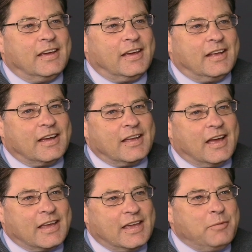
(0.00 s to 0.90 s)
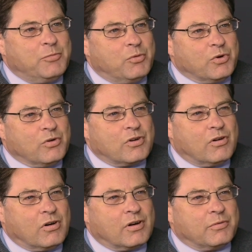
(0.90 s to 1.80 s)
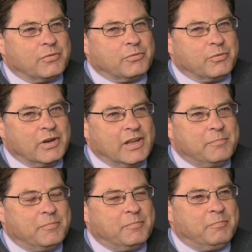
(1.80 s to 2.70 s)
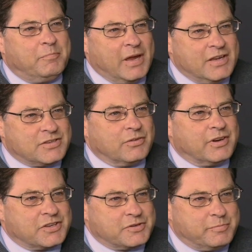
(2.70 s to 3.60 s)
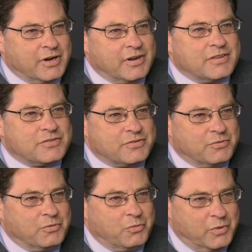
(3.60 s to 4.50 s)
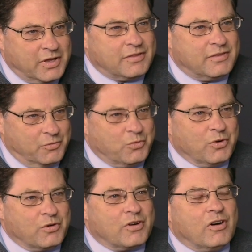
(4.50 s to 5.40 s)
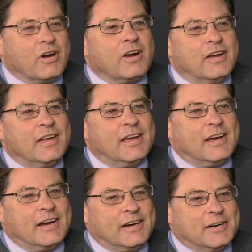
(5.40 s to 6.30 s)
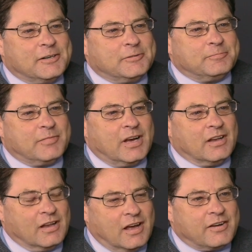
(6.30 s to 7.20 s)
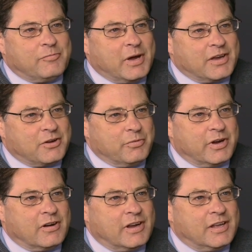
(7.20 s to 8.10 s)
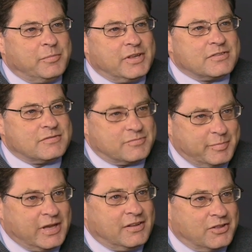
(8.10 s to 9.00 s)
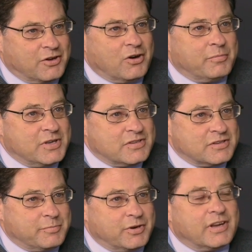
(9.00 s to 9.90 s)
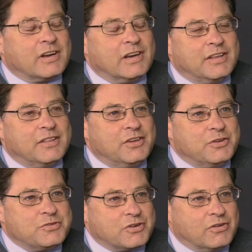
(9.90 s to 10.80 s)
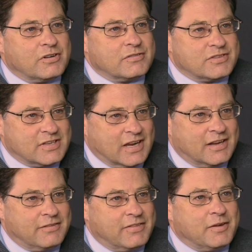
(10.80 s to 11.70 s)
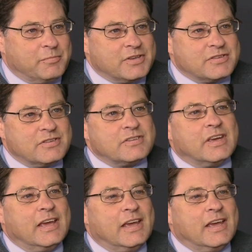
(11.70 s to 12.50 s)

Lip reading: And I came to WorldCar really based on experience with WorldCar. A lot of my career had been spent in the car business, particularly in the used car side of that business.